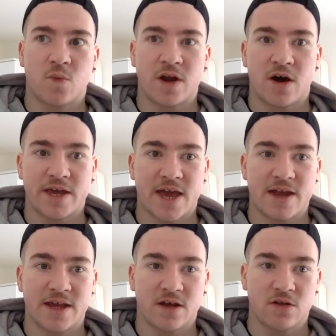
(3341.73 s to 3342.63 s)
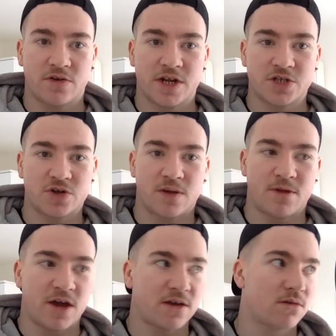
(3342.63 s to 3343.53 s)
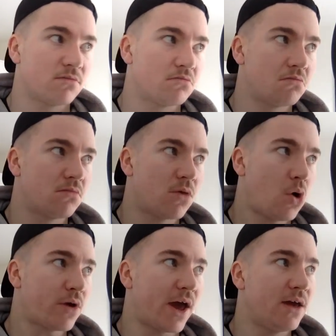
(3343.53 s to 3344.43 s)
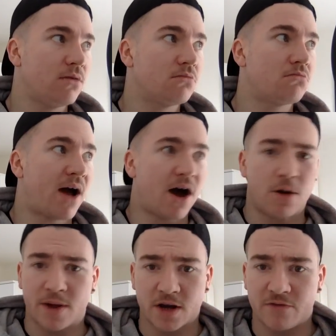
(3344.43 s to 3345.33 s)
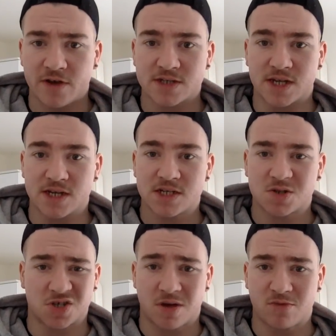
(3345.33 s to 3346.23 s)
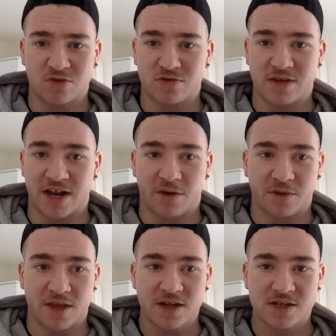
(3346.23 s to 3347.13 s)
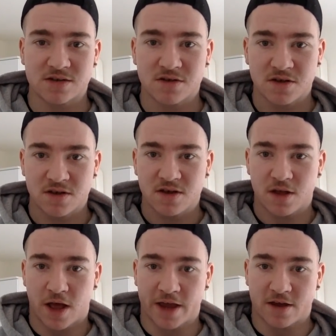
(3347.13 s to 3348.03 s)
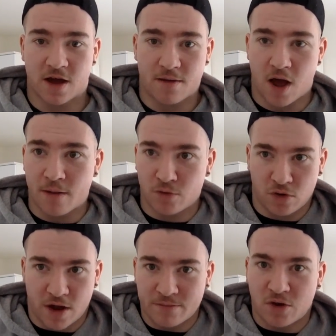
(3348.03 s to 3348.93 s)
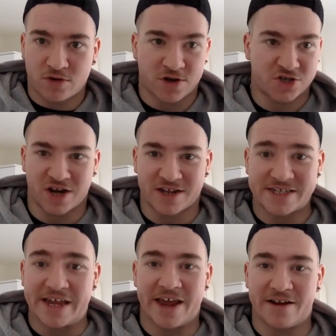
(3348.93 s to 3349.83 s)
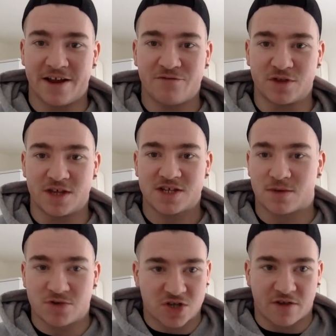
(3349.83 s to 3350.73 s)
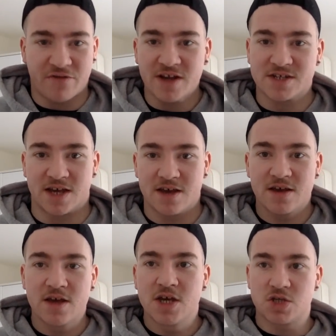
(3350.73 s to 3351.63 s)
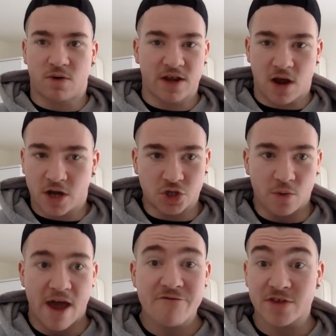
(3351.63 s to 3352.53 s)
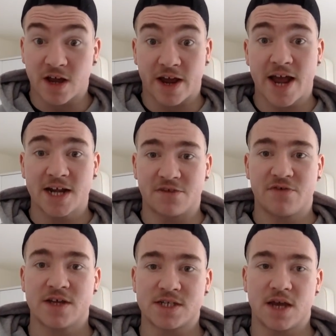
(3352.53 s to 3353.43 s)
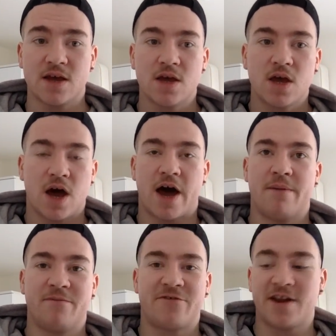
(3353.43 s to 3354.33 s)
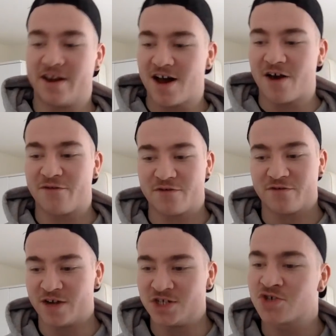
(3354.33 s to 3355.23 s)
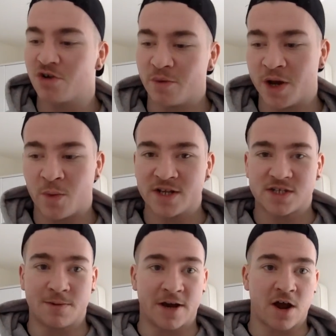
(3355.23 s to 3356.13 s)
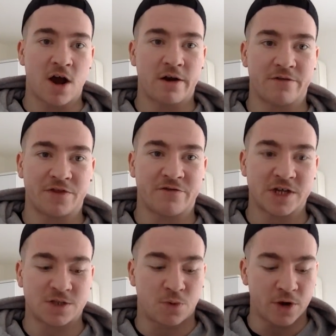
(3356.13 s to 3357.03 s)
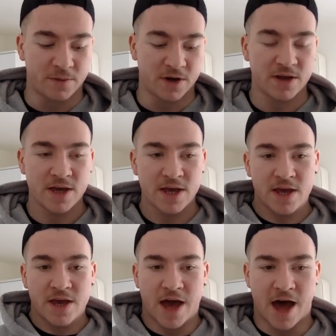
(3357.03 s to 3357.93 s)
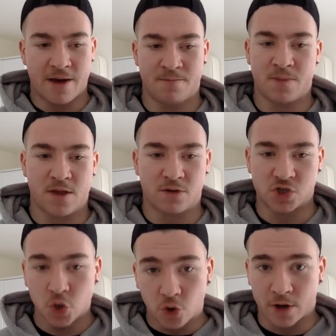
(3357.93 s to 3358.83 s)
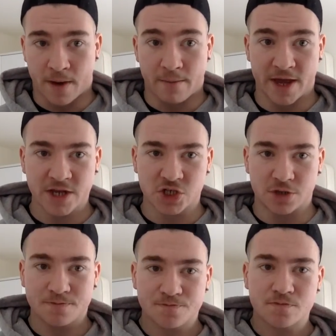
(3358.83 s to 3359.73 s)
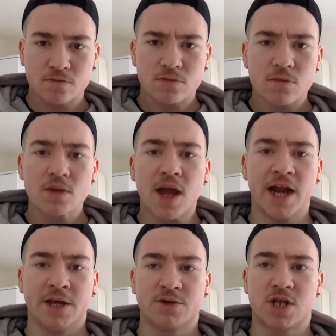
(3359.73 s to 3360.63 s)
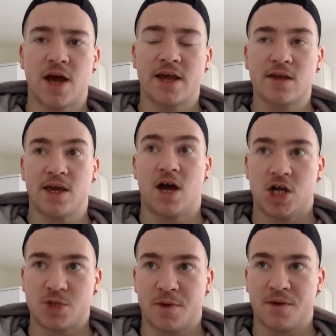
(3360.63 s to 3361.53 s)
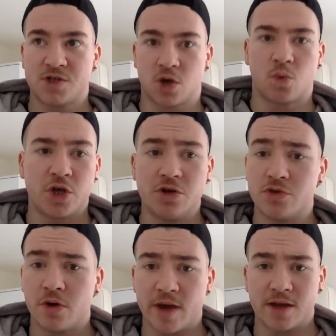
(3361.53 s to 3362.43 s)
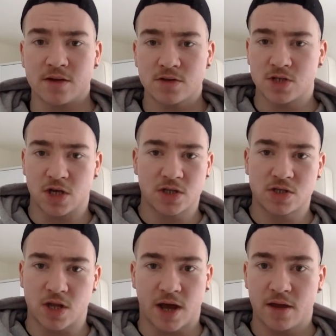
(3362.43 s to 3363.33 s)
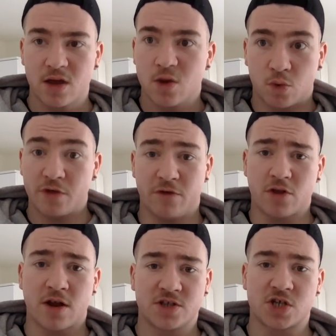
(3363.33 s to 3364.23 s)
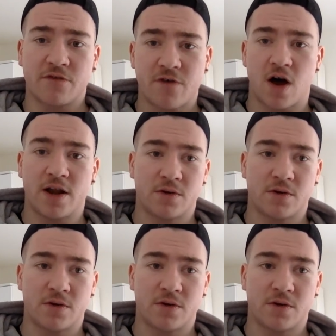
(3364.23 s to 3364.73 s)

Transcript: I get a niggle or an injury, I'm like, okay, how am I going to fix this? Because I'm not dealing with this. I'm not just going to sit here and live with this. I'm just going to fix it. So I do everything I can to fix it. Funnily enough, funny story, when I went to see my chiro for the first appointment, I was talking about my issue. And he asked me, so what are you doing what have you done so far? And I